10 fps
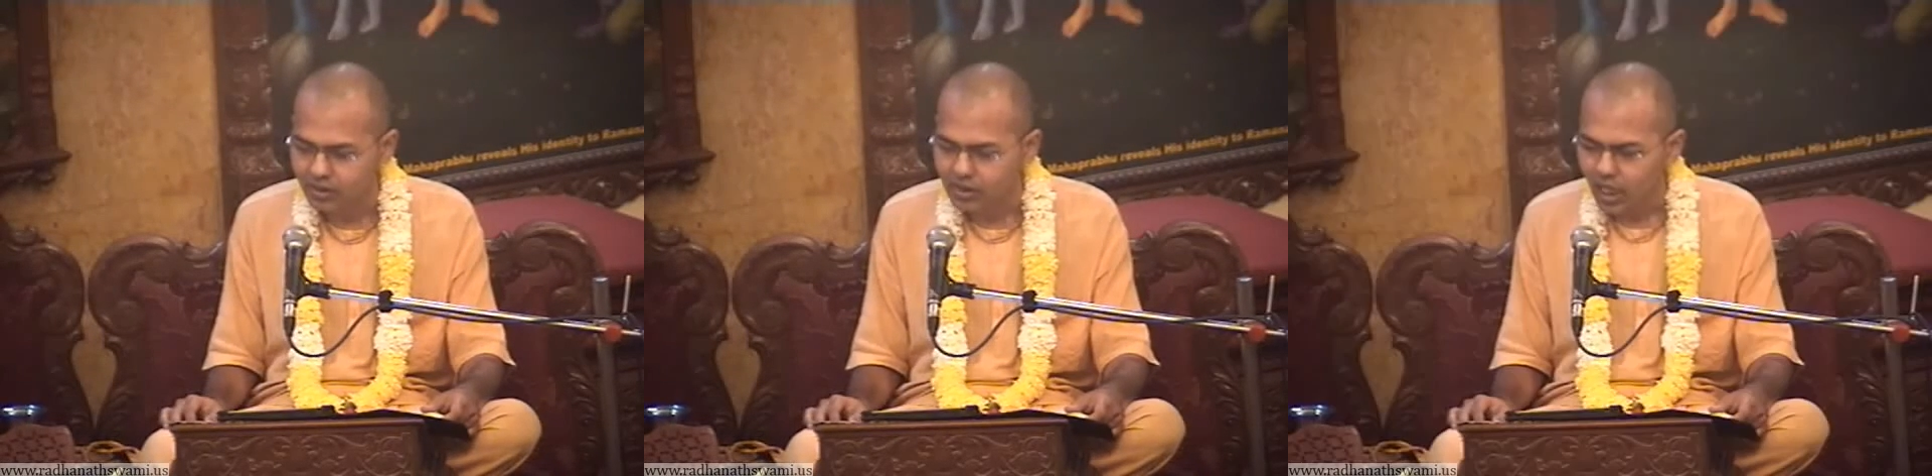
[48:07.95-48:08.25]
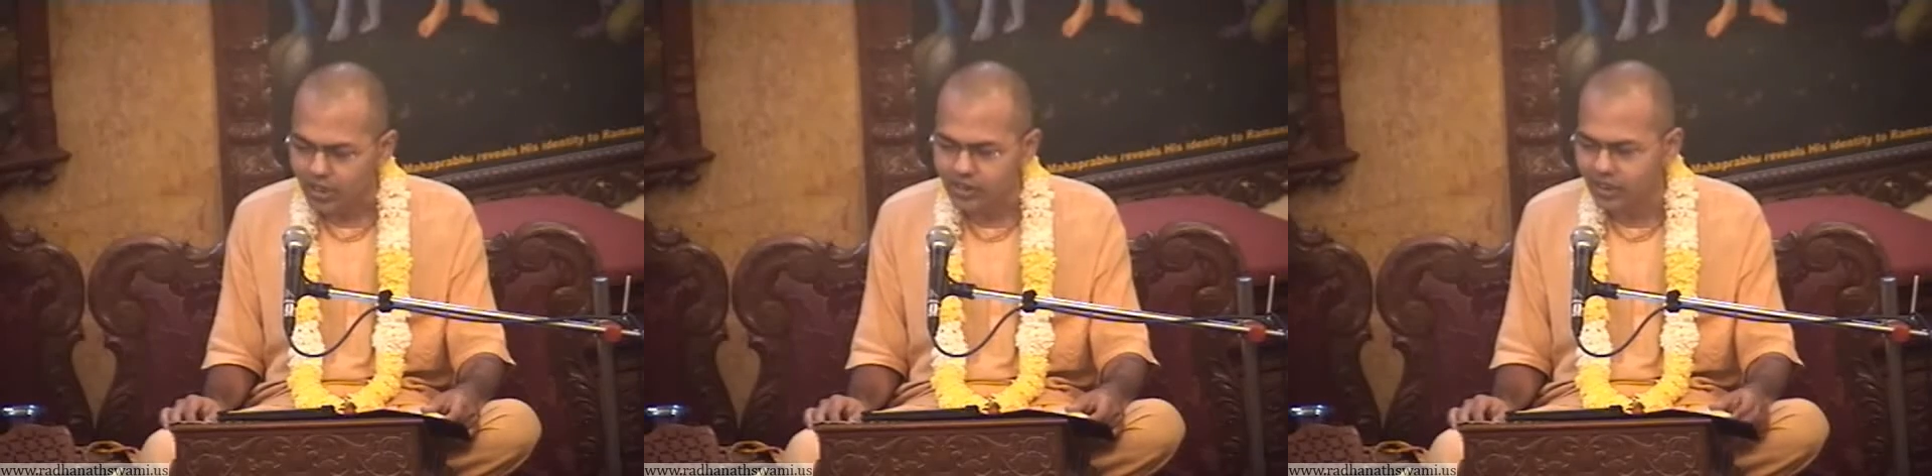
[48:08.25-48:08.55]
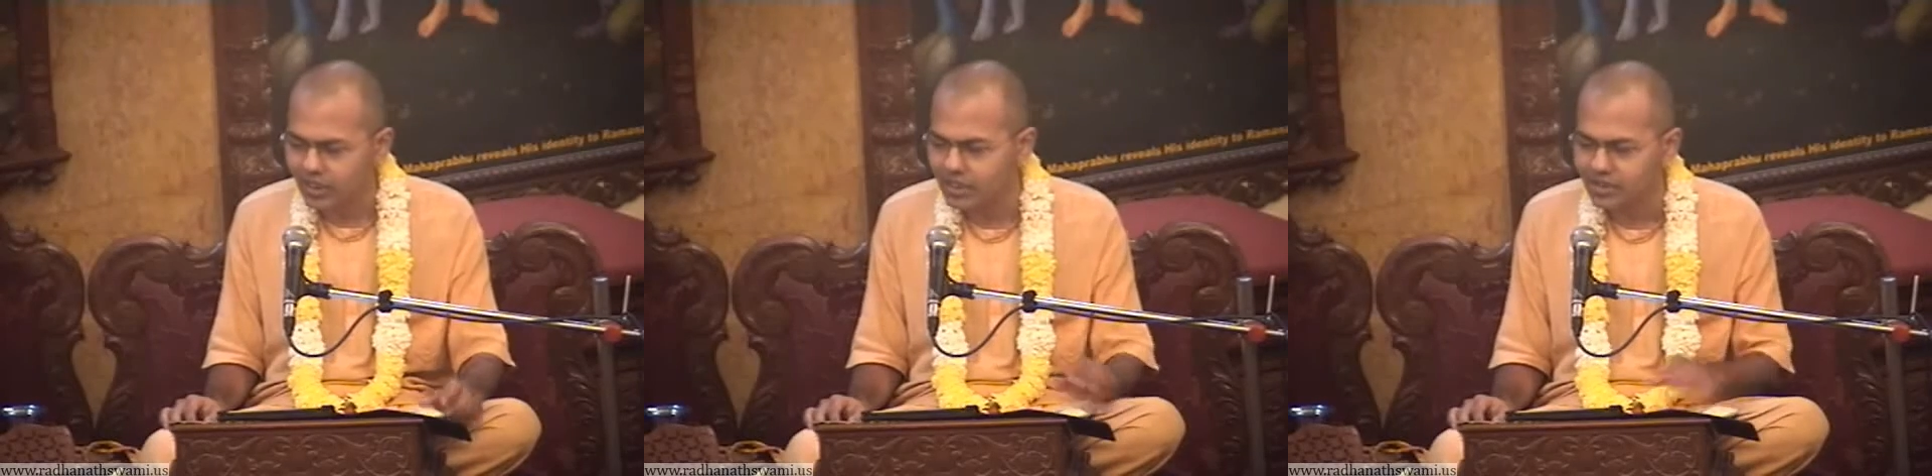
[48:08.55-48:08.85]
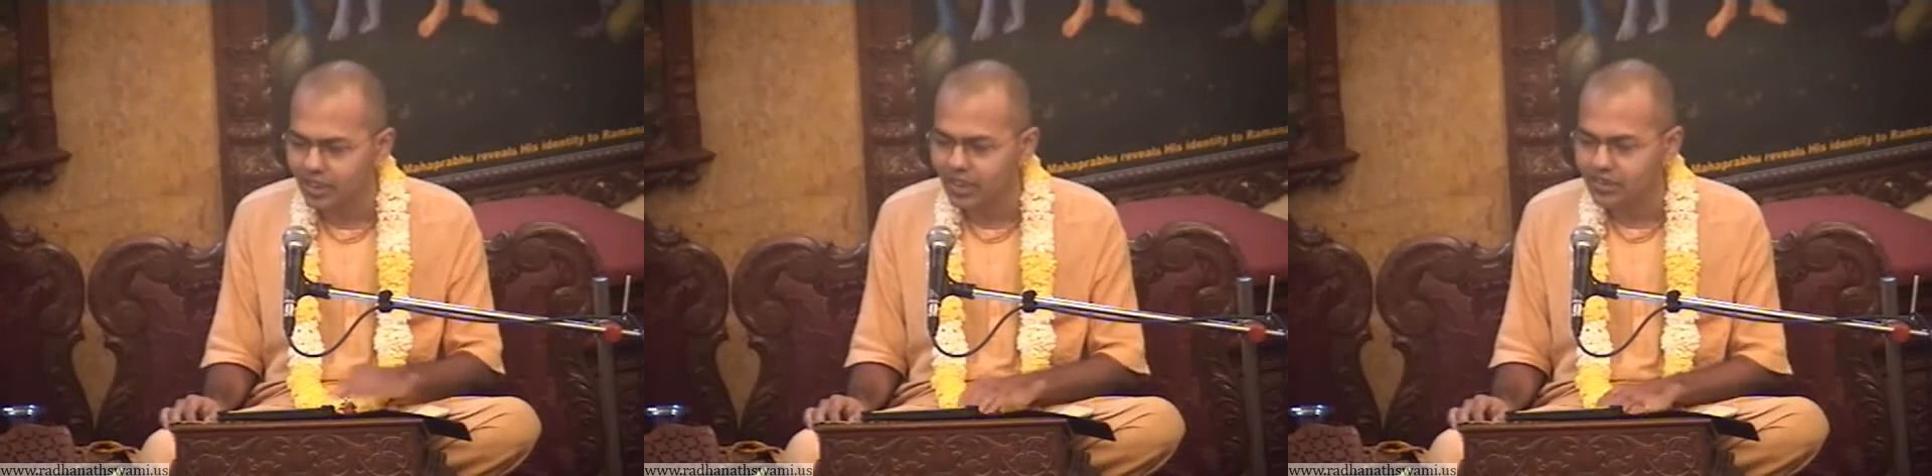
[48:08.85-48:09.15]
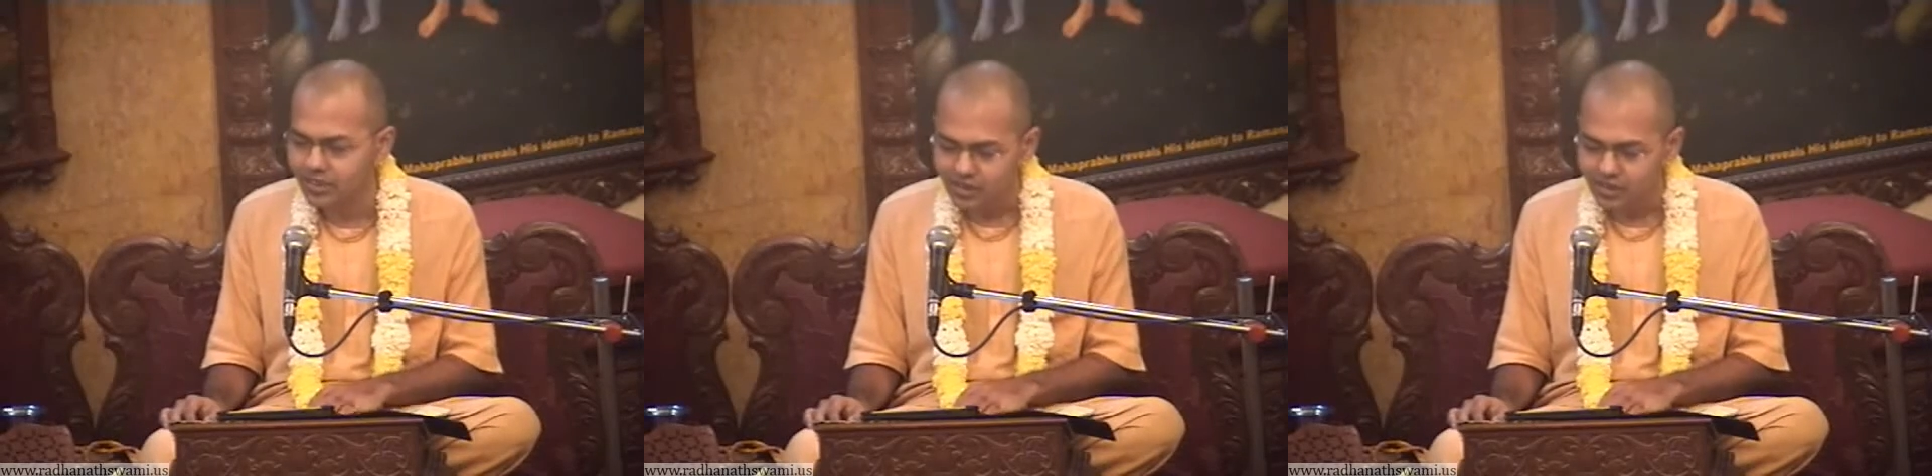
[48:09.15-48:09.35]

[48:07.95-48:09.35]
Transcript: And then he says